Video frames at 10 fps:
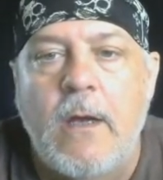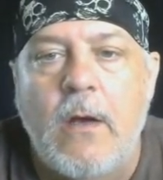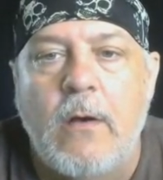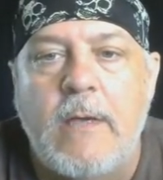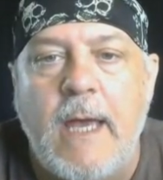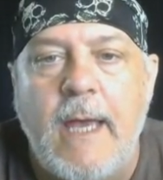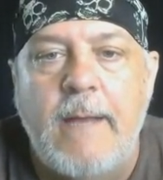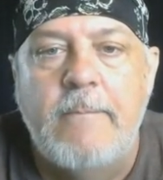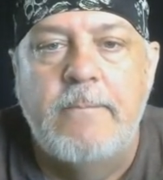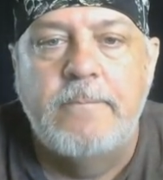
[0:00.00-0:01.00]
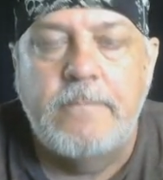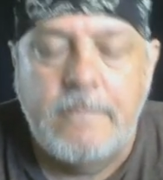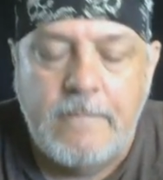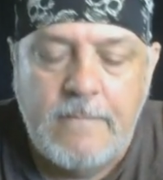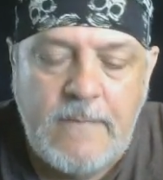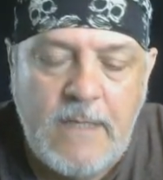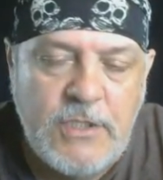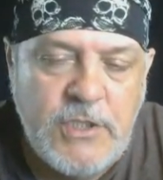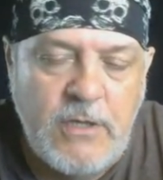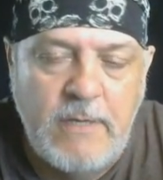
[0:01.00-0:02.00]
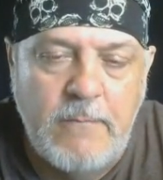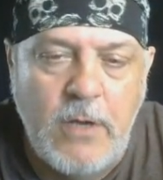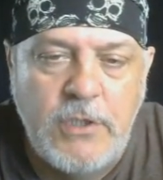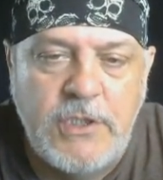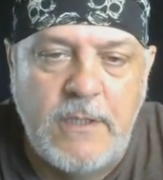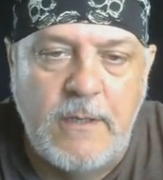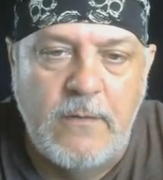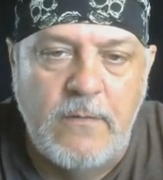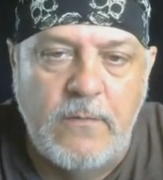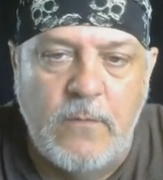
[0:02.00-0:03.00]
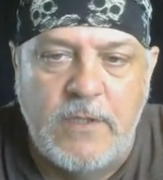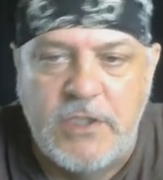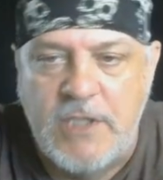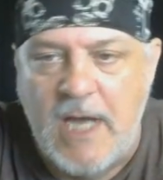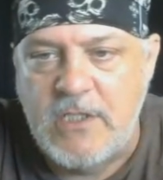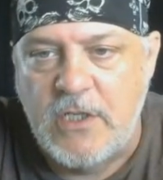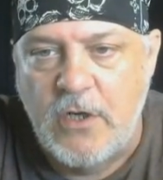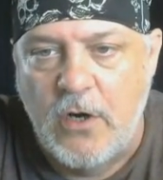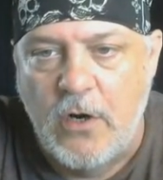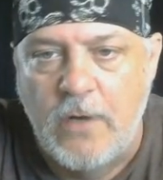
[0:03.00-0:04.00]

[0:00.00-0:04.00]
okay? Show you motion of what the shots occur,